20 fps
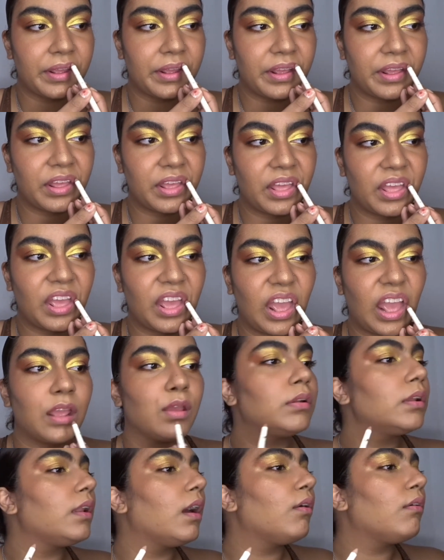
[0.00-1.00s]
lip
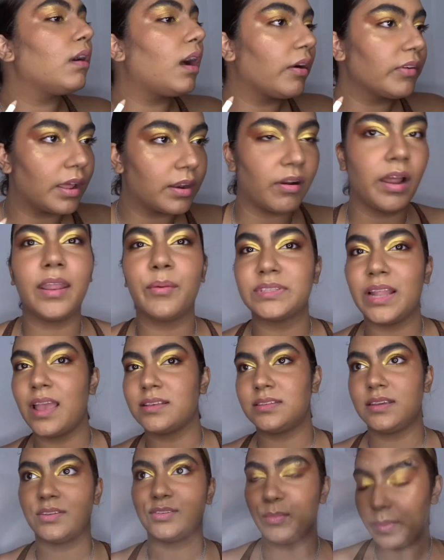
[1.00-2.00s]
gloss, which you'll see in a
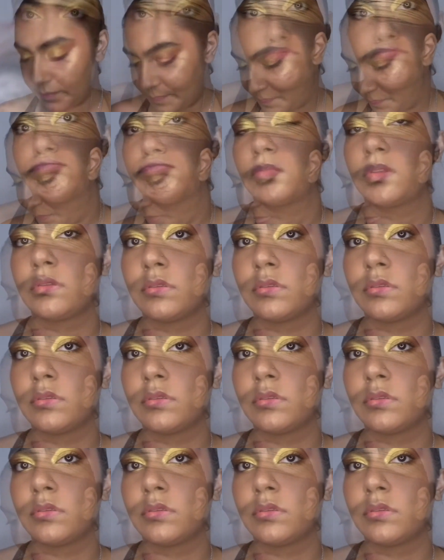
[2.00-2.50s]
second,